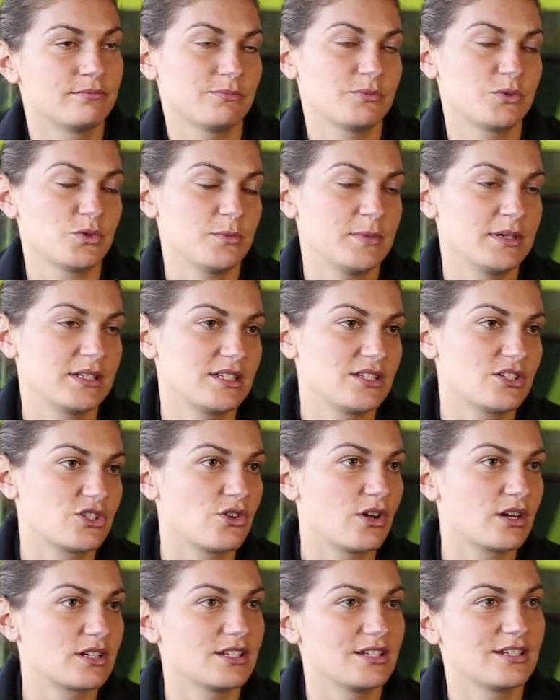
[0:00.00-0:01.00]
swimming
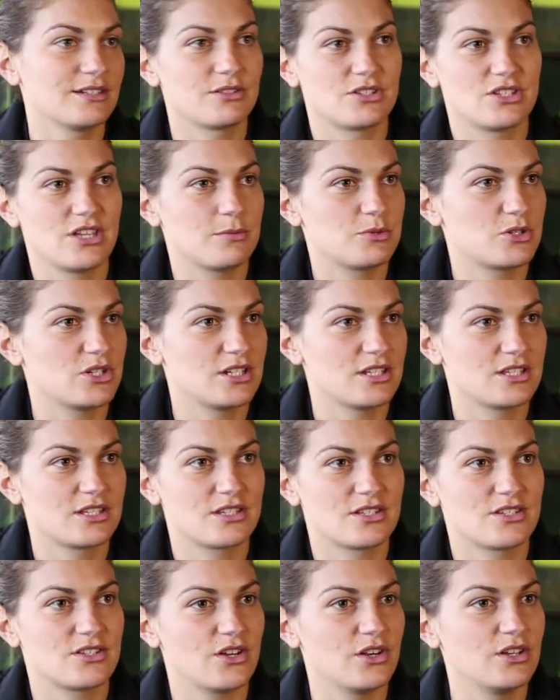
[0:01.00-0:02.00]
instructor,
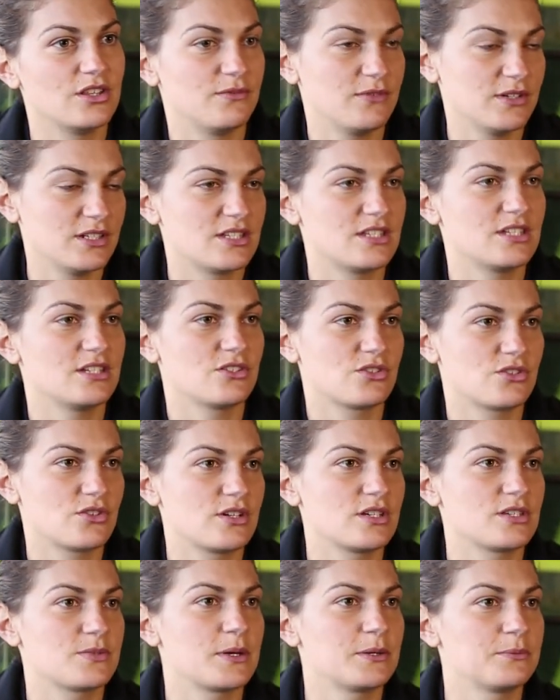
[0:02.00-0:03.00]
receptionist, so in the fitness
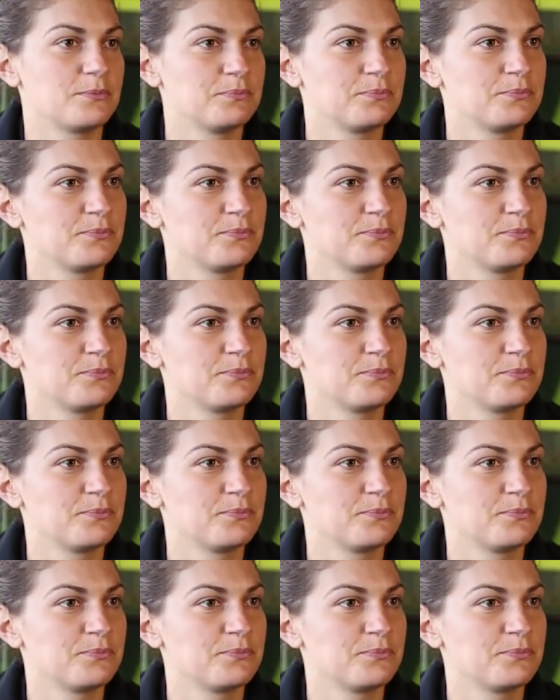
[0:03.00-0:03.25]
industry as well.